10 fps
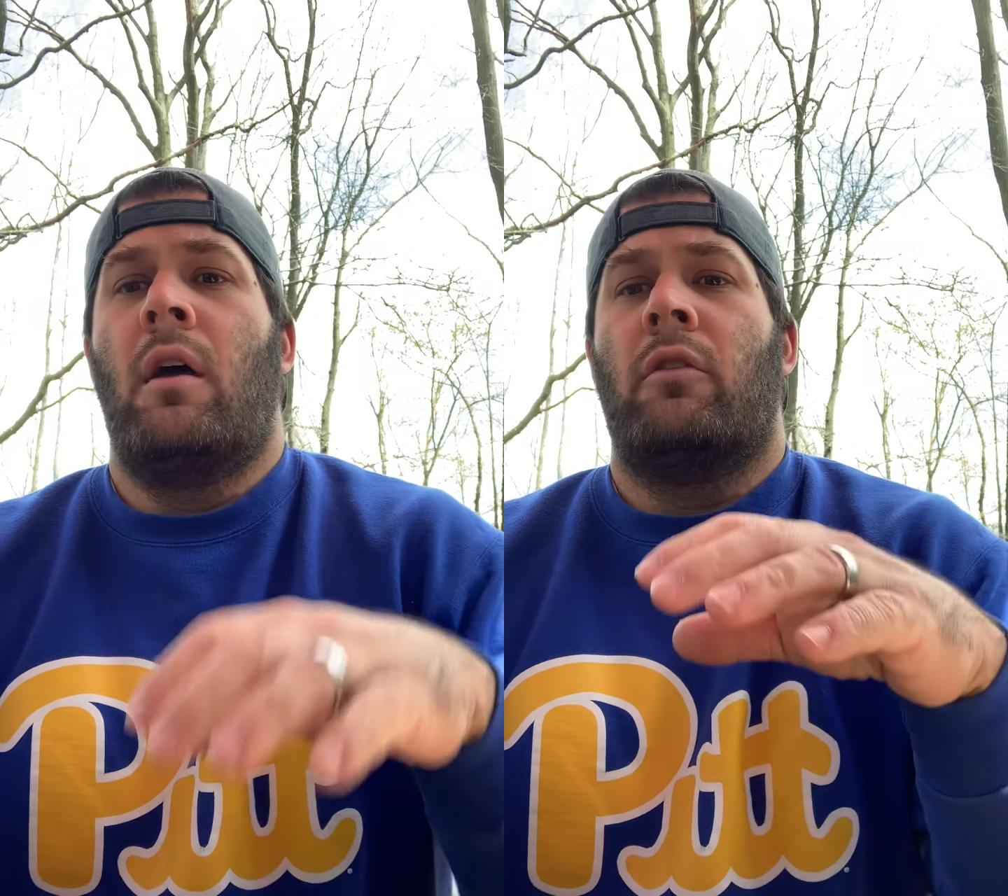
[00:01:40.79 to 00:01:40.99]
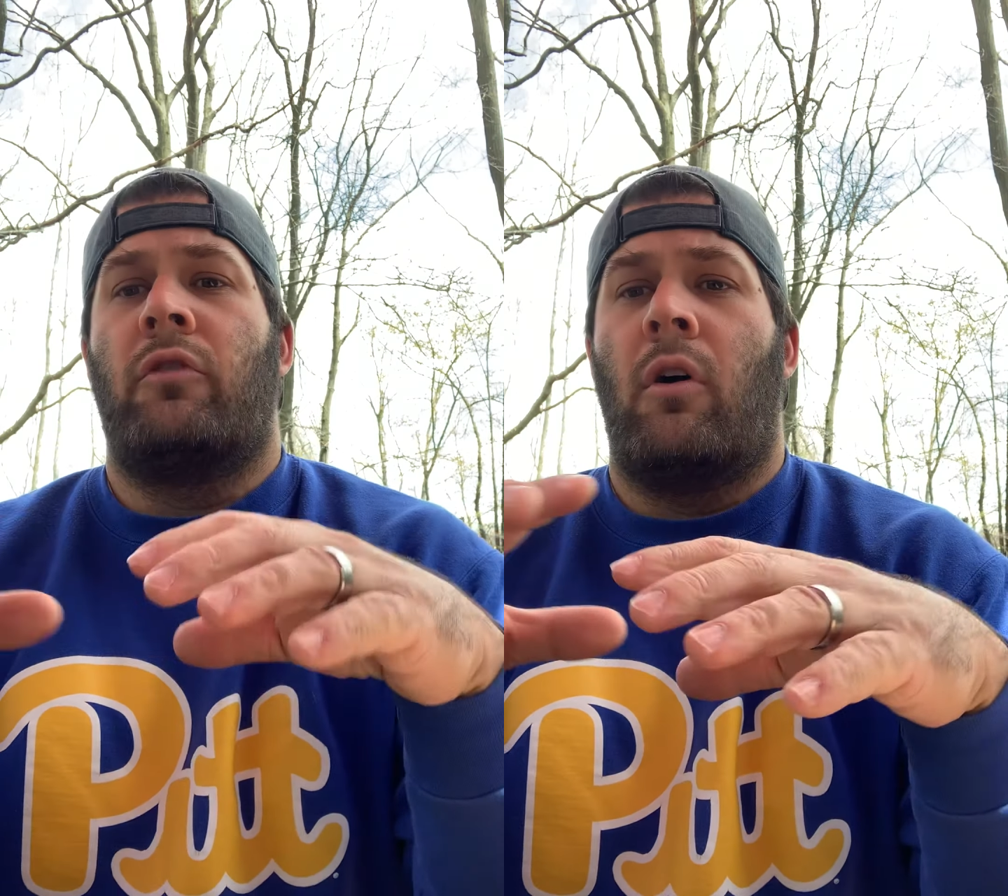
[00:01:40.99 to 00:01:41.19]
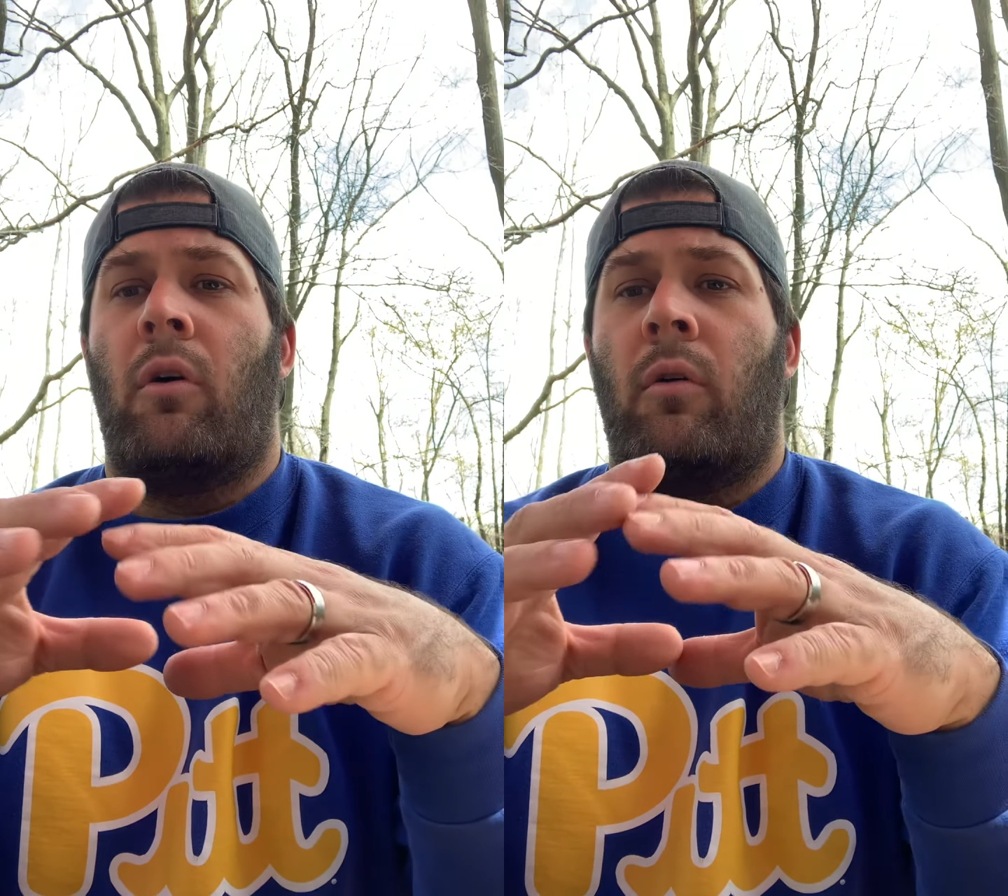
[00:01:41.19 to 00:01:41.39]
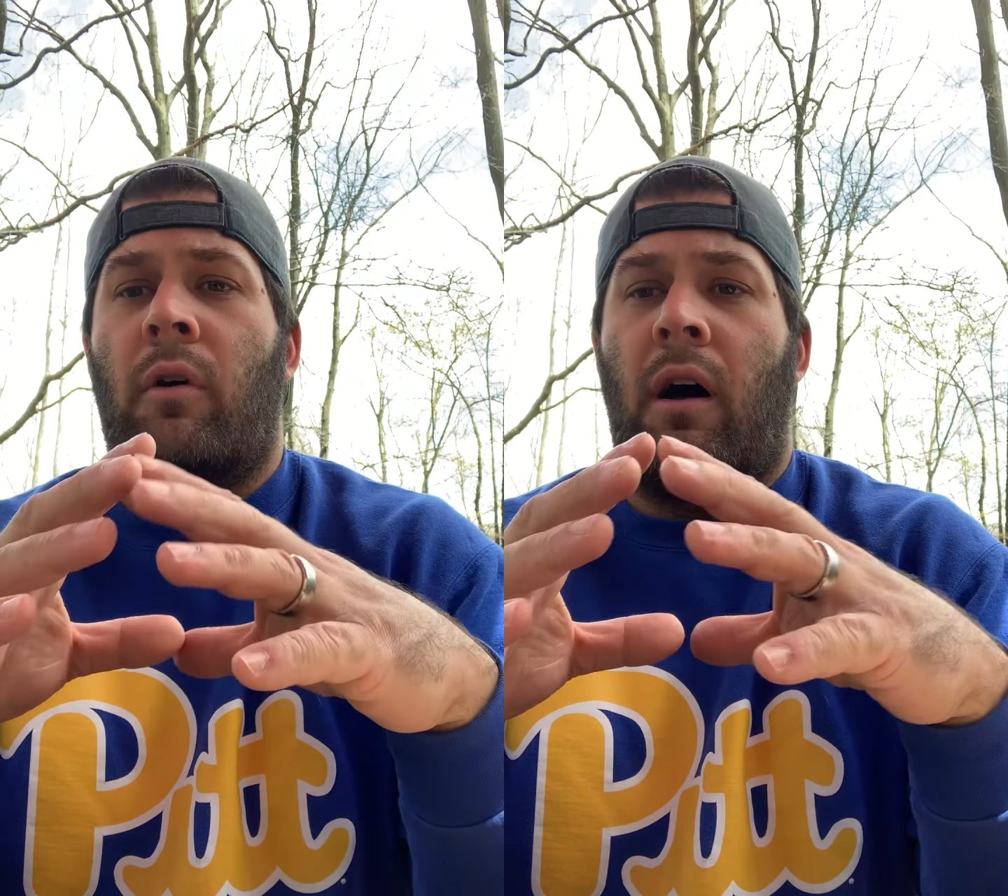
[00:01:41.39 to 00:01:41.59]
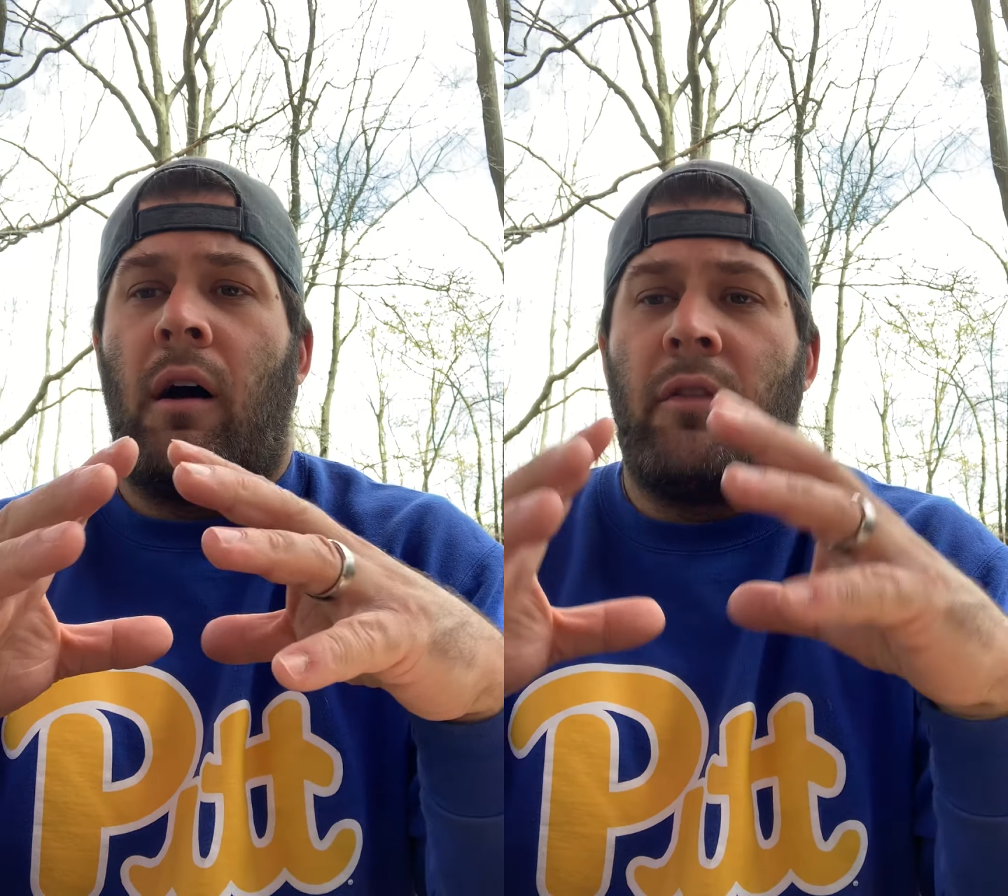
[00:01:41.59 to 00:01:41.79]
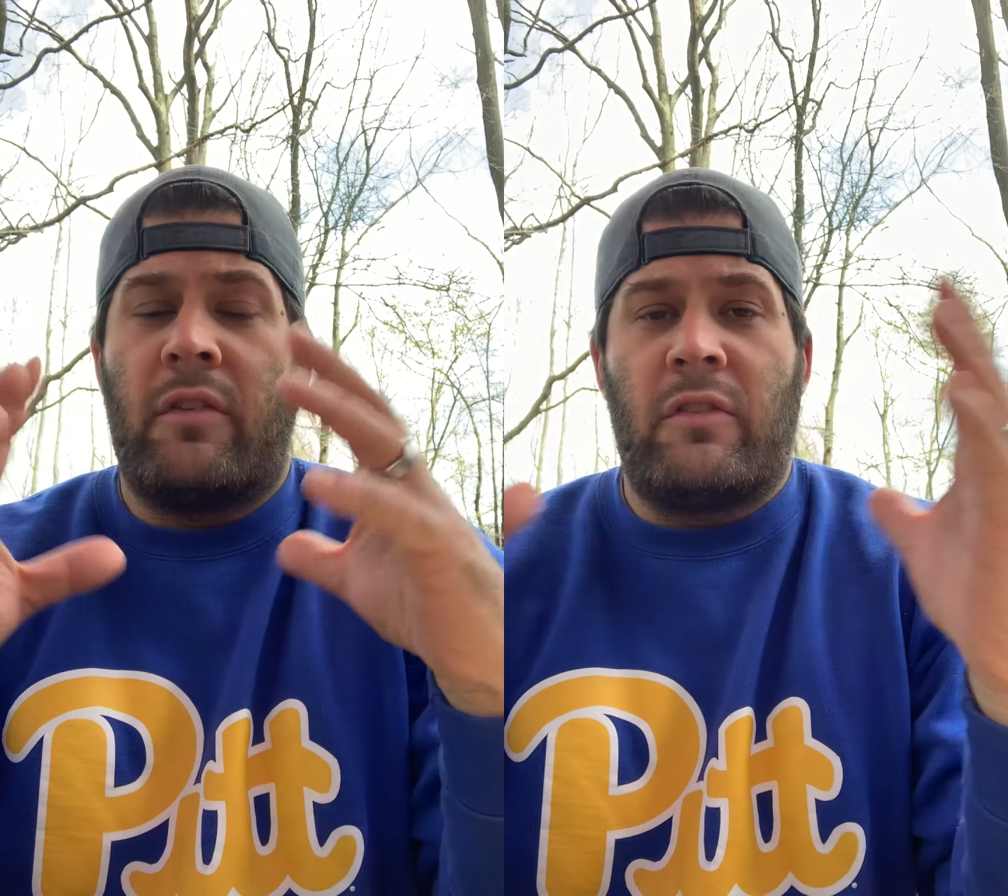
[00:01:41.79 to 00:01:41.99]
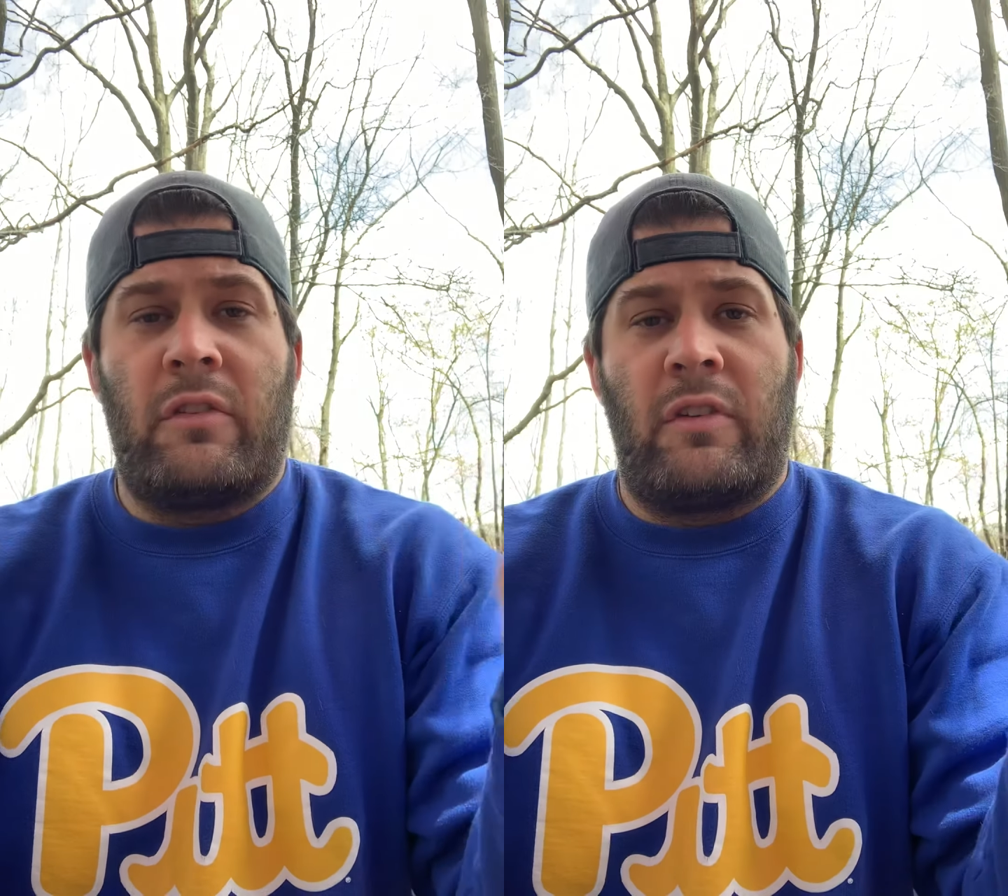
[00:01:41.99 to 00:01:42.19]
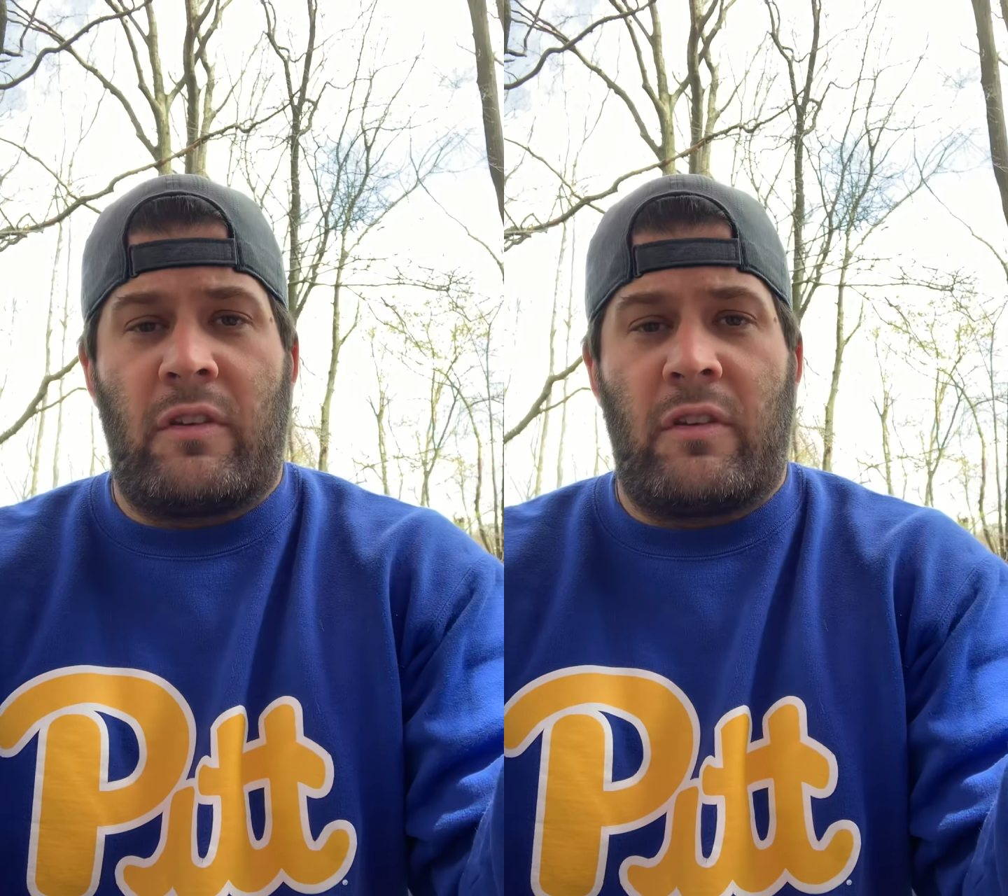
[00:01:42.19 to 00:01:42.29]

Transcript: So this is